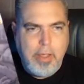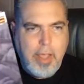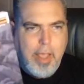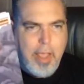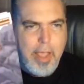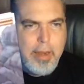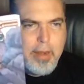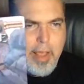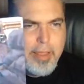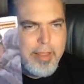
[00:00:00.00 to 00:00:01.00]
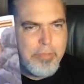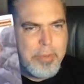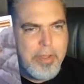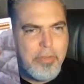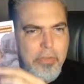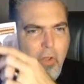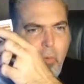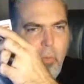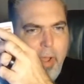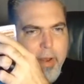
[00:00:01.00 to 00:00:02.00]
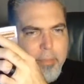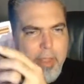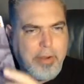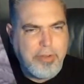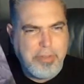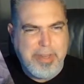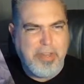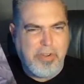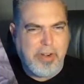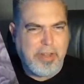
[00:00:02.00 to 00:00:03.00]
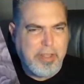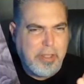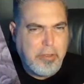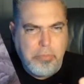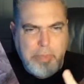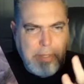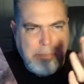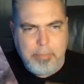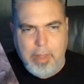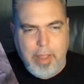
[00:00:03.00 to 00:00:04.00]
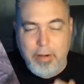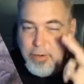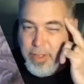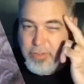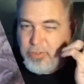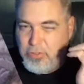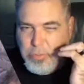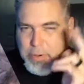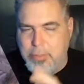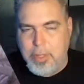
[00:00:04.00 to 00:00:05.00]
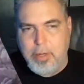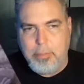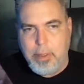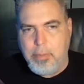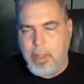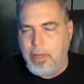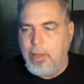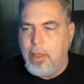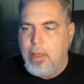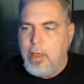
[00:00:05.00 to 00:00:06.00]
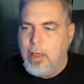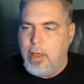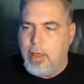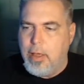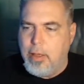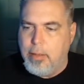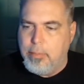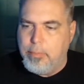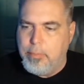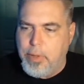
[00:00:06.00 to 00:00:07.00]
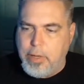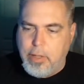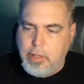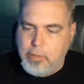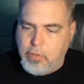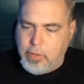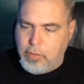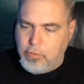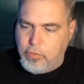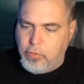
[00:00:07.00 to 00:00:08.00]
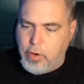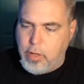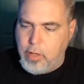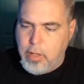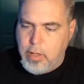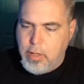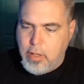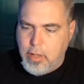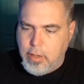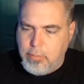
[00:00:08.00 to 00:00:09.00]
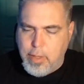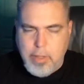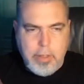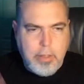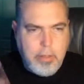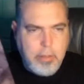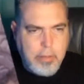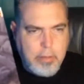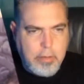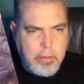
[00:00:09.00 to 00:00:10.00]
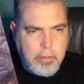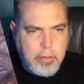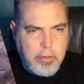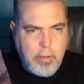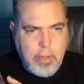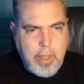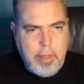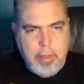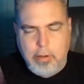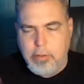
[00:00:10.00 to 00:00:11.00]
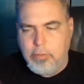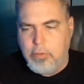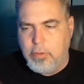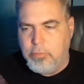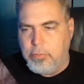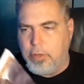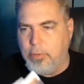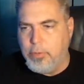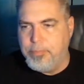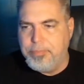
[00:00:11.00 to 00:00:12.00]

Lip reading: And I think it's because it's all white up there. It should be dark, like gloomy. I don't know. That's just what I'm thinking in my mind. But it's a decent drawing. I like the dog guy there. He's pretty cool.